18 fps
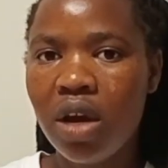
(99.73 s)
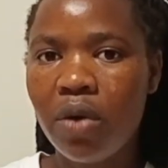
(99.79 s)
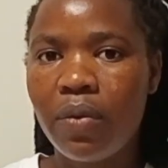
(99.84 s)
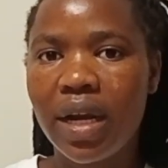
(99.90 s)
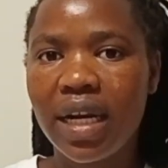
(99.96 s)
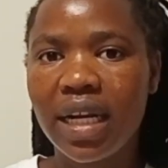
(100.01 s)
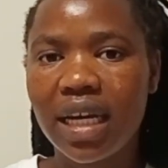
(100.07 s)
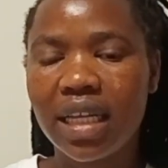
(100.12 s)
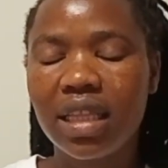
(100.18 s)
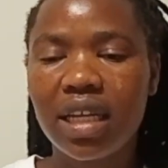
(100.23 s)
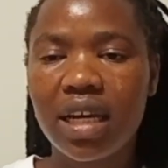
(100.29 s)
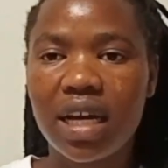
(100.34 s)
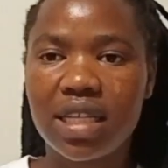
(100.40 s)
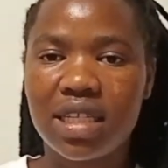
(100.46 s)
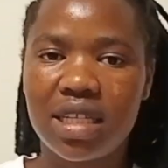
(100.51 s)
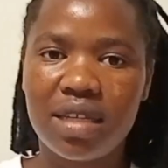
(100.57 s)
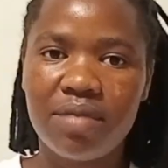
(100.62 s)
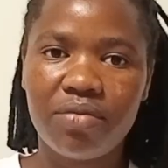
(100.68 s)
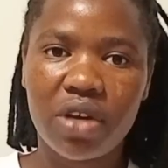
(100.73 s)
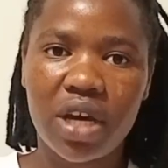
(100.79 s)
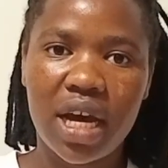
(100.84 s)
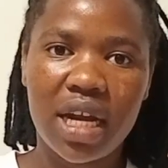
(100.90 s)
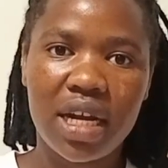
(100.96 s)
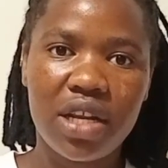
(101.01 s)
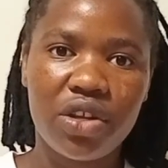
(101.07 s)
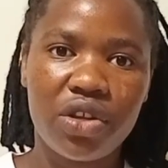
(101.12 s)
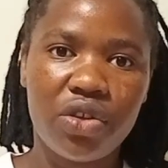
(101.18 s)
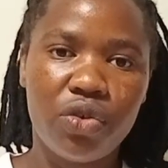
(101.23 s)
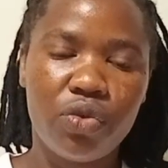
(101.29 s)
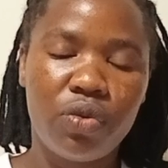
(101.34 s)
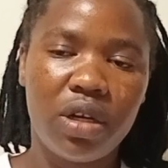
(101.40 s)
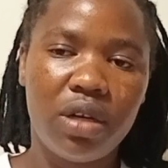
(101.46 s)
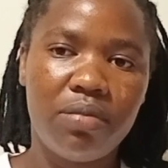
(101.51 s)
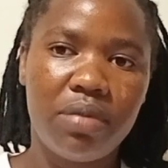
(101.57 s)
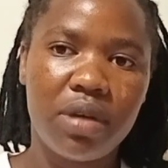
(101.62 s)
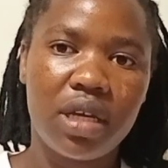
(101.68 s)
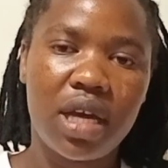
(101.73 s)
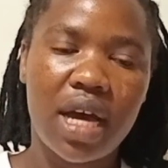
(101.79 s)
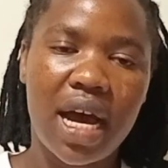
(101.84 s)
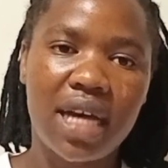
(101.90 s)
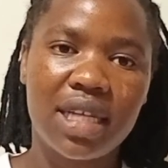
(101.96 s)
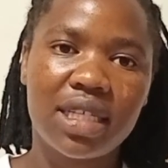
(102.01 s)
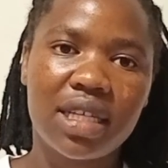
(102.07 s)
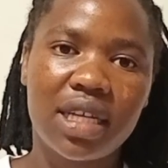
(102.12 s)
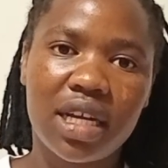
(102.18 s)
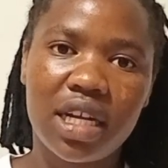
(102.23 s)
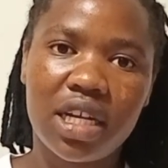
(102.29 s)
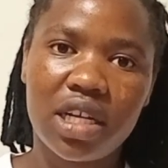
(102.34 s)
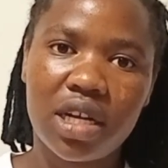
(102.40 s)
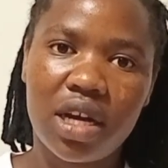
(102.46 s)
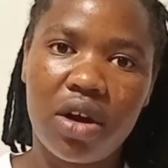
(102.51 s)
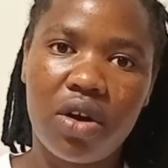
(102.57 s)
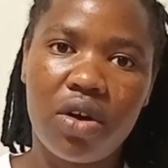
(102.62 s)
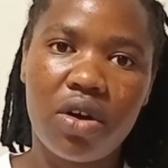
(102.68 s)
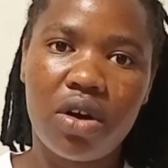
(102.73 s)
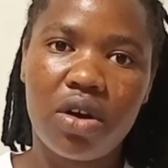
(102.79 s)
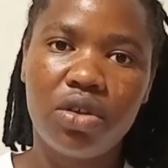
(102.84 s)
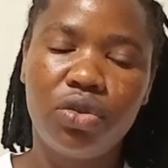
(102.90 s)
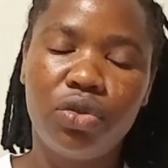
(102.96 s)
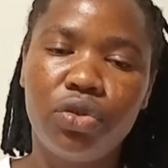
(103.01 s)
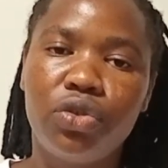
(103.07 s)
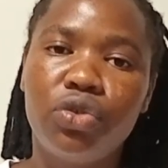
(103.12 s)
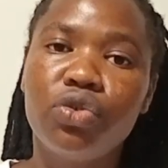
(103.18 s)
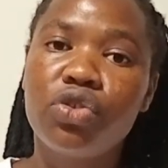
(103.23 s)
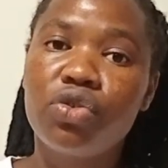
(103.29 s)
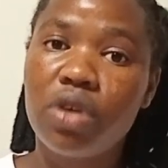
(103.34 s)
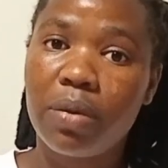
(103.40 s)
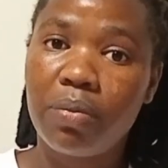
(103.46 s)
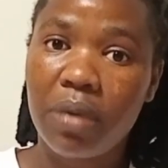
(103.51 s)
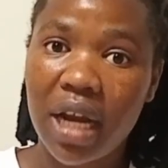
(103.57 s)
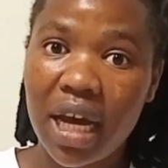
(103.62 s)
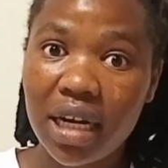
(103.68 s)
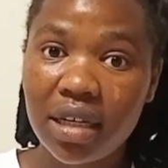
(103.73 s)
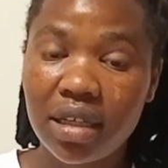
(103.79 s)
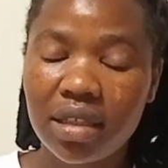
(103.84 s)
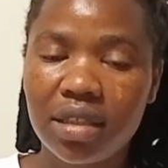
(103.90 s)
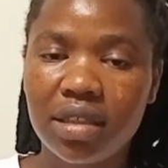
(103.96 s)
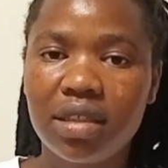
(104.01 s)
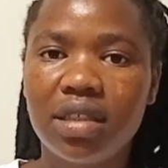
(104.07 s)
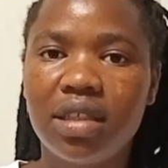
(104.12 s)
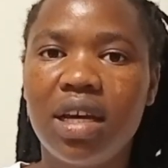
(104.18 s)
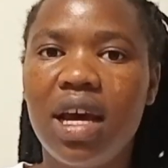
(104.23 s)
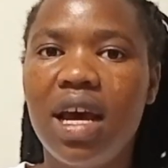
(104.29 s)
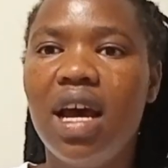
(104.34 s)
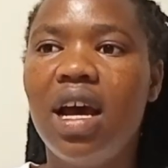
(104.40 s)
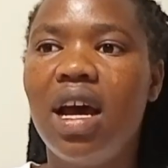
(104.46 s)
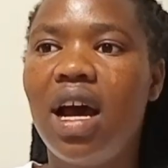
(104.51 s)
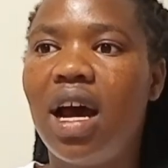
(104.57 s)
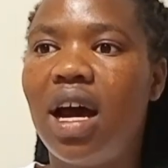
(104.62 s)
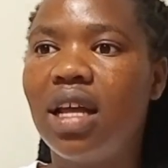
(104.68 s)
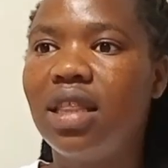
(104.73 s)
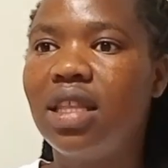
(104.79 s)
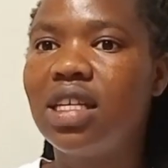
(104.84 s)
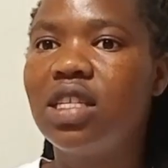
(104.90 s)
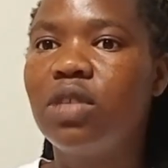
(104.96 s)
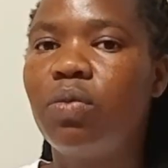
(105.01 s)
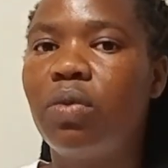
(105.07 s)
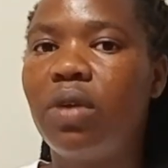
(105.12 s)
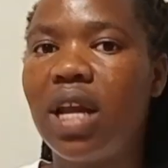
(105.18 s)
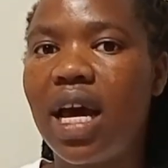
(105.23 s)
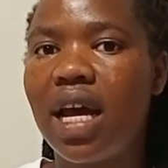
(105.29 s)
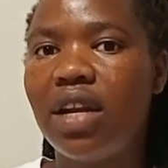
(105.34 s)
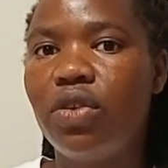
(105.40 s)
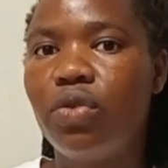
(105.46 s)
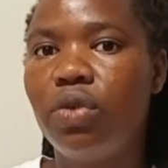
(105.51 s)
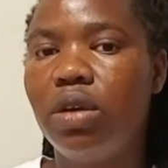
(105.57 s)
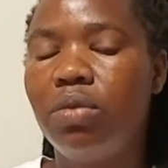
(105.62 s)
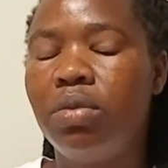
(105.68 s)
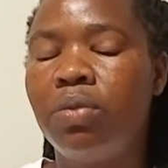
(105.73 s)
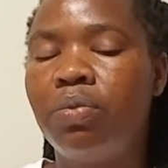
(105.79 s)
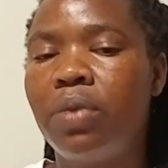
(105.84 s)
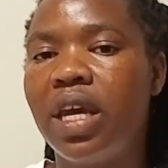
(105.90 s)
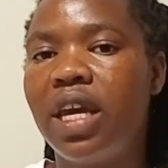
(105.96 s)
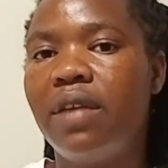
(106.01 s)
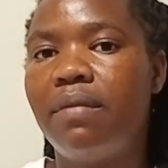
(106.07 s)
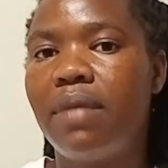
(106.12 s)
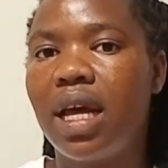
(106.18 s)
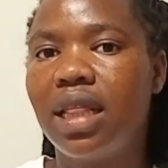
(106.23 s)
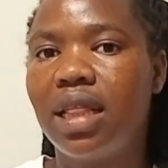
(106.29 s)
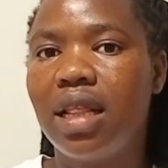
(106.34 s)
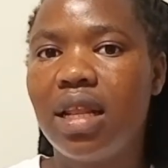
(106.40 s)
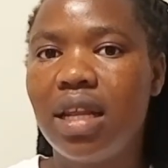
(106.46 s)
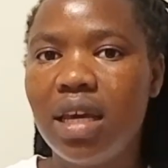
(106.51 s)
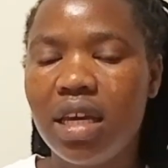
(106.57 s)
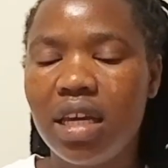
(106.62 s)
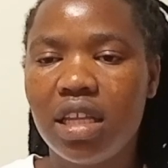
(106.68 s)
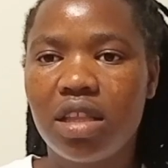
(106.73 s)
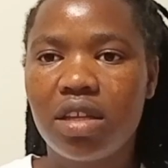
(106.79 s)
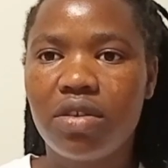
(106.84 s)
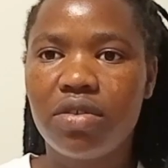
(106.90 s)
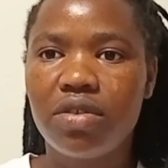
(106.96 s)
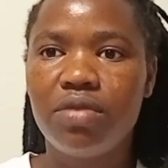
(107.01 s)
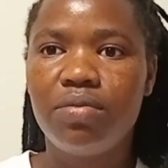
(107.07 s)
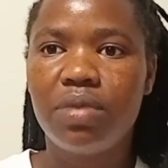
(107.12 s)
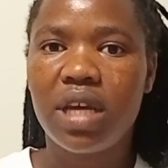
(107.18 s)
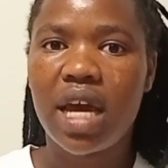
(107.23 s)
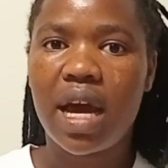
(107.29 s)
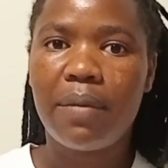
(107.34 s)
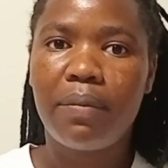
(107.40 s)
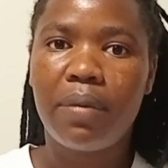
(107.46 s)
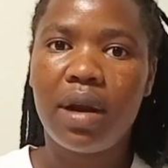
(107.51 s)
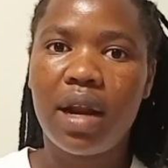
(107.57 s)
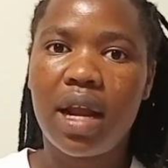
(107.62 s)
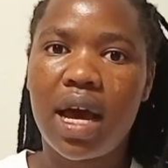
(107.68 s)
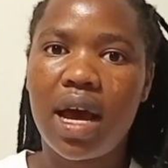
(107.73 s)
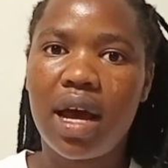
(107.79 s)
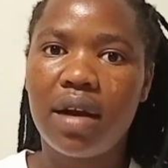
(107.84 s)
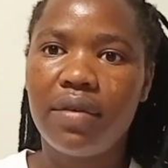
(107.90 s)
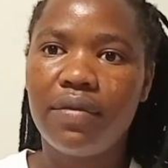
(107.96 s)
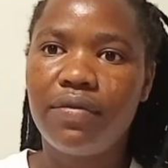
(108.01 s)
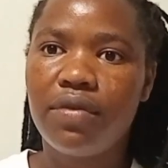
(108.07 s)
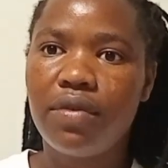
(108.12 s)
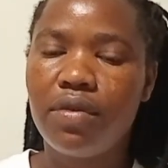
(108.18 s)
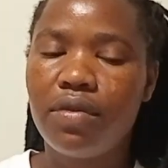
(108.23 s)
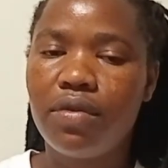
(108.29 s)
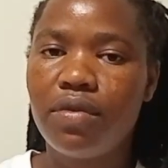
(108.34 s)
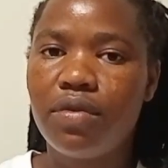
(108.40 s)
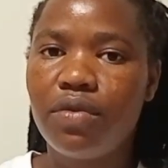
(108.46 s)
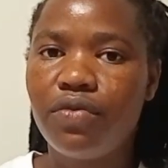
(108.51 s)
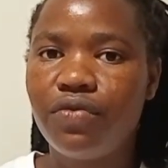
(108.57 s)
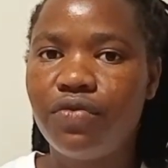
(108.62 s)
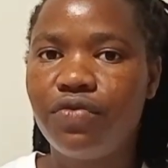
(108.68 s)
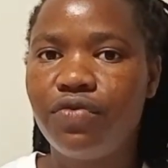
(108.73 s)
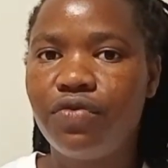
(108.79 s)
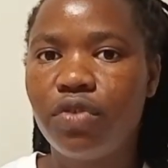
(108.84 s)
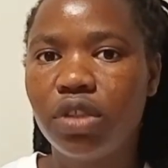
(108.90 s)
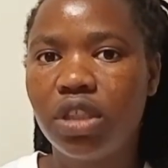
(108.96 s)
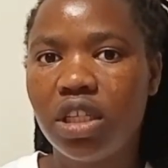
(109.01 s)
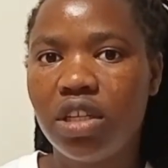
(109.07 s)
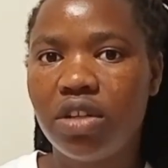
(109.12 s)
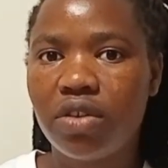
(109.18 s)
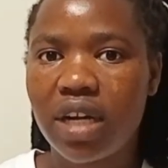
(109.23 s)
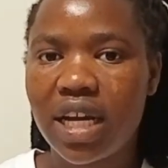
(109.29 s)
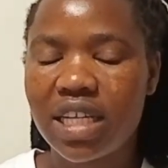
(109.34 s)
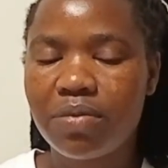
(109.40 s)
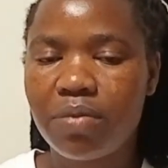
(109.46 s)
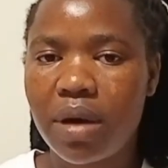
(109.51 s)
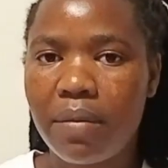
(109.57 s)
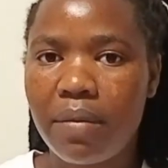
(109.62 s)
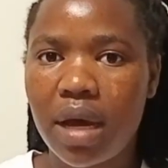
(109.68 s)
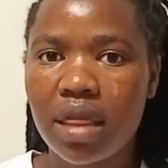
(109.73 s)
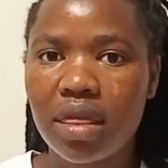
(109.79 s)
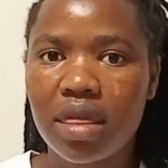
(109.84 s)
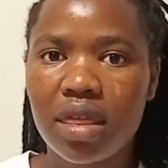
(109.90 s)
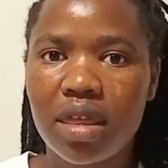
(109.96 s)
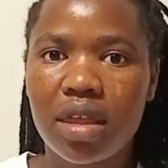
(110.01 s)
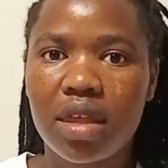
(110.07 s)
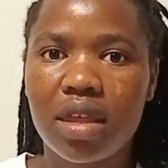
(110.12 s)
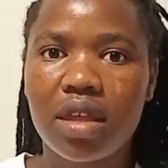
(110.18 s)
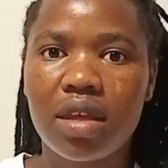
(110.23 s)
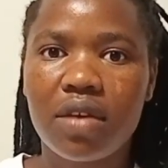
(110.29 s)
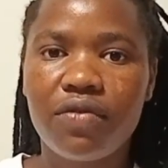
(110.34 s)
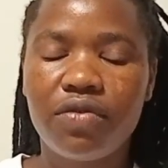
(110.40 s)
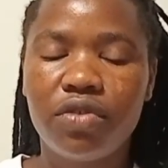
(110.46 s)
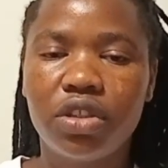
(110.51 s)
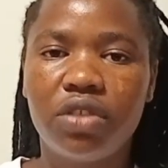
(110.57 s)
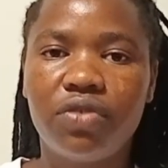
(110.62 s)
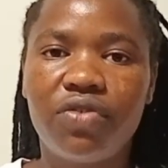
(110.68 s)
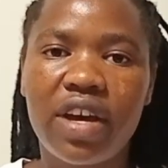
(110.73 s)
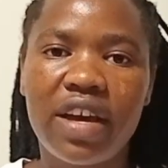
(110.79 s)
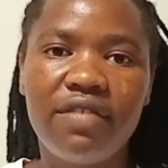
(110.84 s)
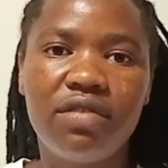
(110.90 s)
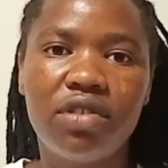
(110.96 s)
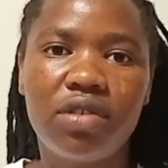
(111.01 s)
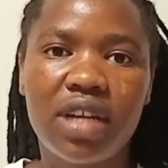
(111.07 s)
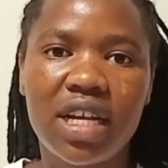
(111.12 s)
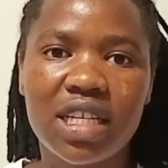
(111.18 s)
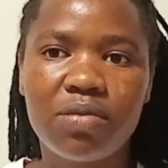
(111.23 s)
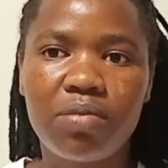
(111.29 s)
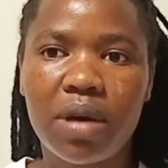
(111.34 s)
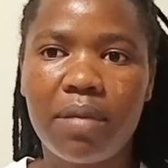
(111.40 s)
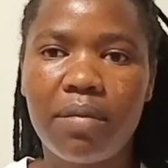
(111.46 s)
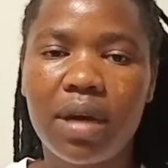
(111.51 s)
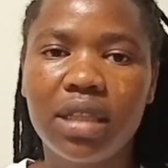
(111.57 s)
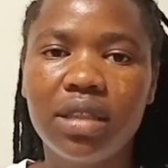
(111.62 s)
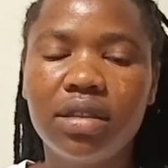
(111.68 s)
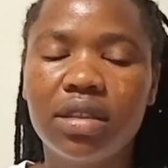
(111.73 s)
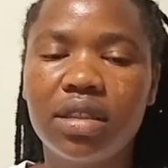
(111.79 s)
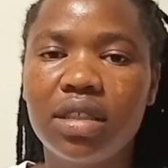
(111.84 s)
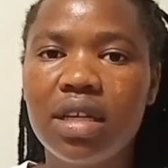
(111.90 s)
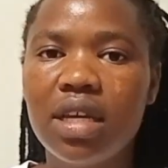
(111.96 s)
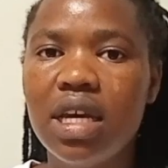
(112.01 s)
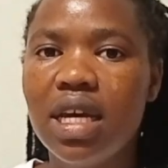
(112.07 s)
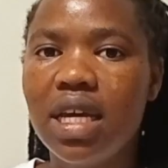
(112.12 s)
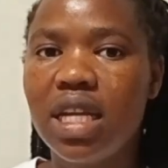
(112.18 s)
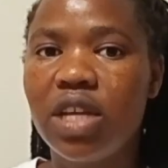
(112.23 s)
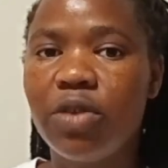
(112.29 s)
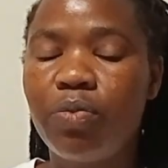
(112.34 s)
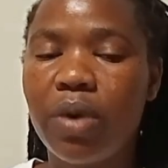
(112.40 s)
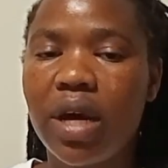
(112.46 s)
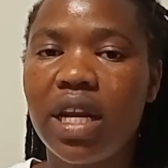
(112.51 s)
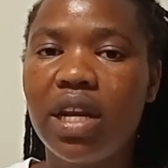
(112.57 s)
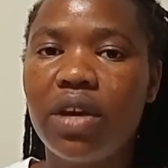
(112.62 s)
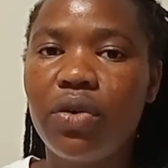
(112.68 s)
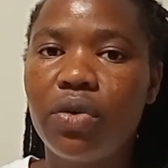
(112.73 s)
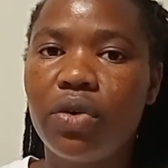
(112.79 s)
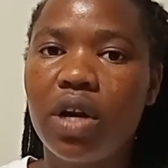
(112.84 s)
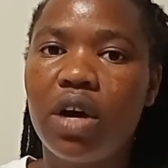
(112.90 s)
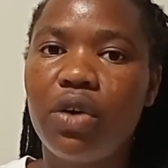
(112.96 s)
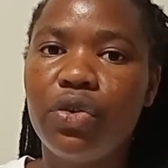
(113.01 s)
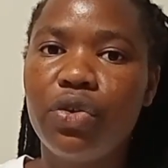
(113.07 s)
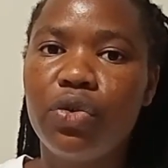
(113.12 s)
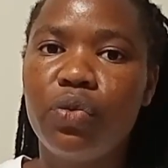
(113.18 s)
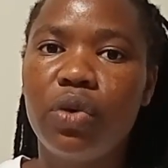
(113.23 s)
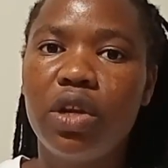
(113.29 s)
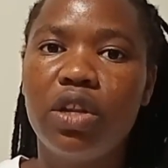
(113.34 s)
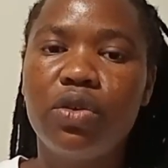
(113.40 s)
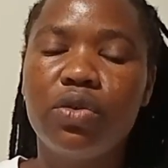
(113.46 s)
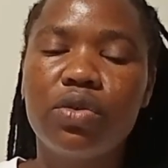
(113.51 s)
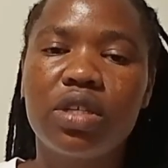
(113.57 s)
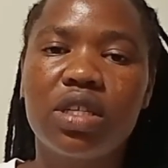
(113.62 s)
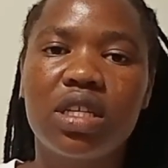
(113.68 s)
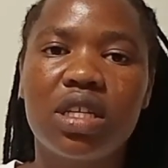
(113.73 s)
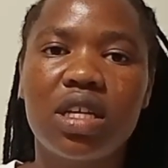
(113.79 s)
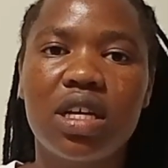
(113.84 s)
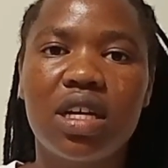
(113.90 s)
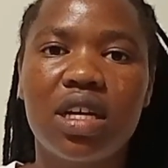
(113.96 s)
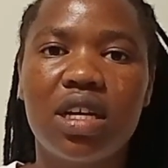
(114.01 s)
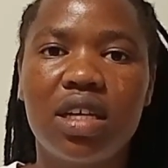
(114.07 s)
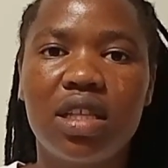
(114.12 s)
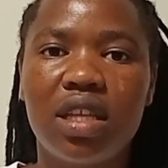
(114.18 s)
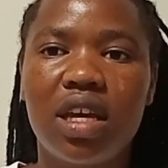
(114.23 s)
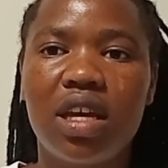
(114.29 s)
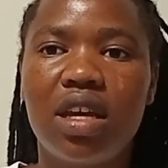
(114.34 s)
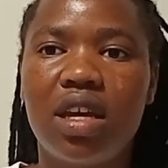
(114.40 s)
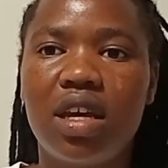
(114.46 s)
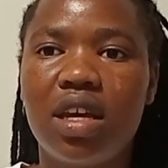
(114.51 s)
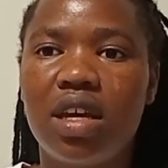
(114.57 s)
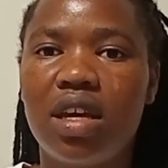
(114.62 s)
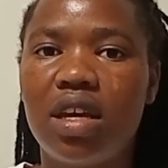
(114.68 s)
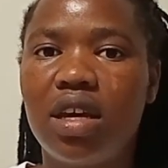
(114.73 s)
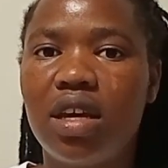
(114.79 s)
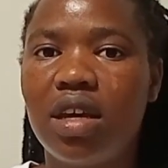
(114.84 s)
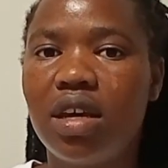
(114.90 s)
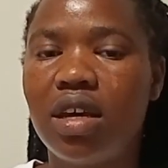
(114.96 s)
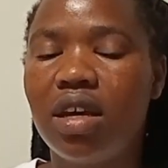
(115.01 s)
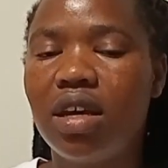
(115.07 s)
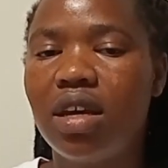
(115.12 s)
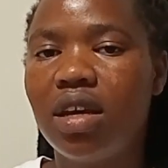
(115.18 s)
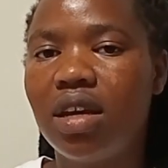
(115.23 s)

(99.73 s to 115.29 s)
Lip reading: When getting a SIM card, you will be asked to choose your plan. And this plan you will be paying monthly. It could be a plan for $40 per month, $45 per month, depending on how you will use the